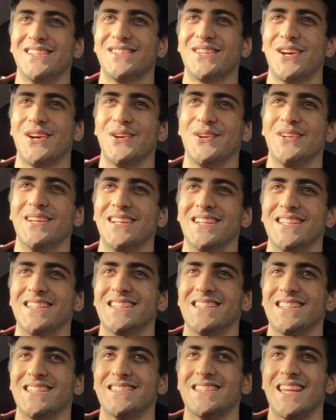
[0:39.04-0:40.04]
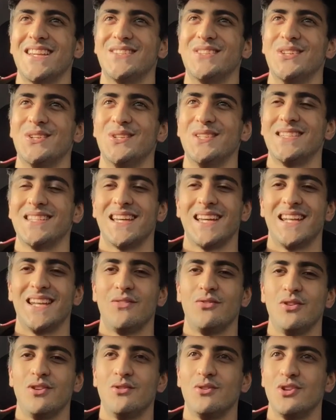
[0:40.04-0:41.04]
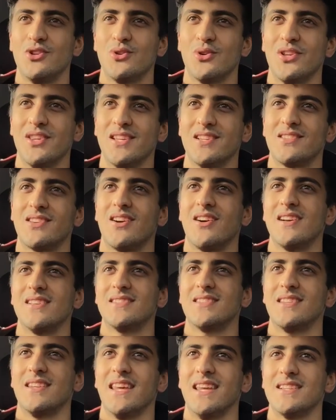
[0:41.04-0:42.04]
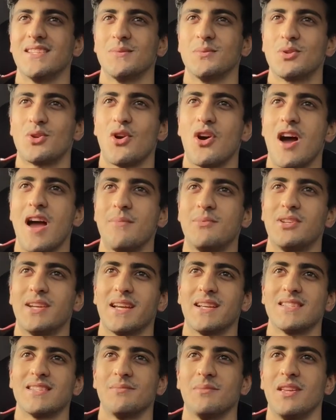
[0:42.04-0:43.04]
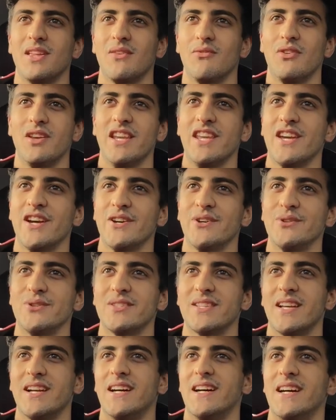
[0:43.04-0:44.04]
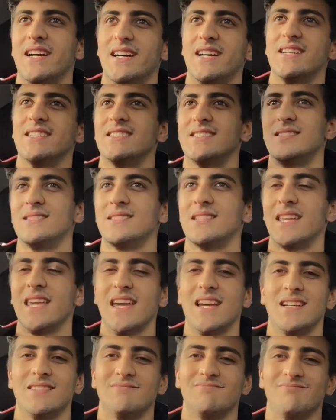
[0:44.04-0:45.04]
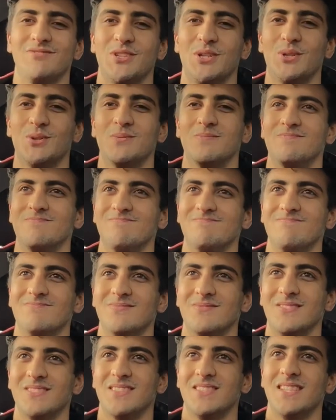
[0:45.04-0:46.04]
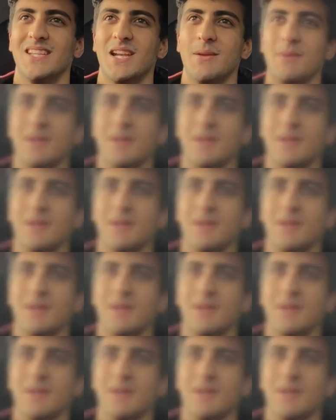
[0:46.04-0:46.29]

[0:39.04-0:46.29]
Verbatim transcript: so stay tuned, and if you do enjoy this, guys, then hit subscribe, check out some of the other videos. Uh, so yeah, cool. See you in